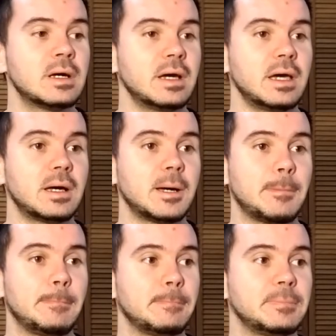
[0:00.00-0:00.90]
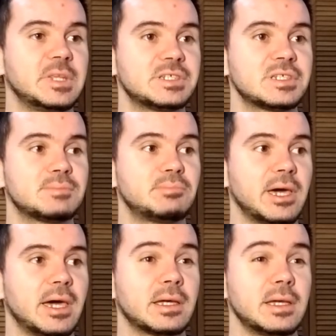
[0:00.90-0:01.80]
This is
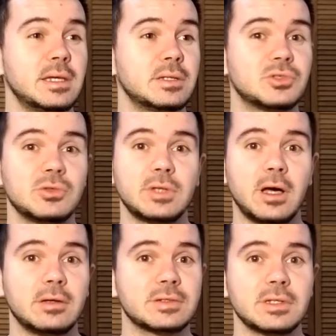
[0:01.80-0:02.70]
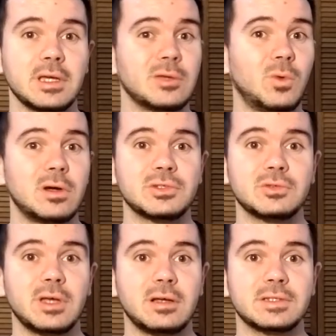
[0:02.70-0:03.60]
back in 2001,
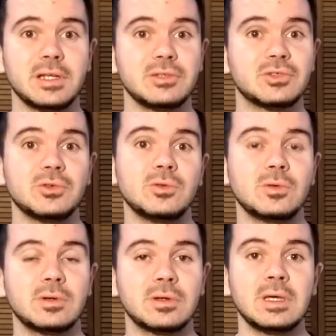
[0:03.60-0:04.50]
2002,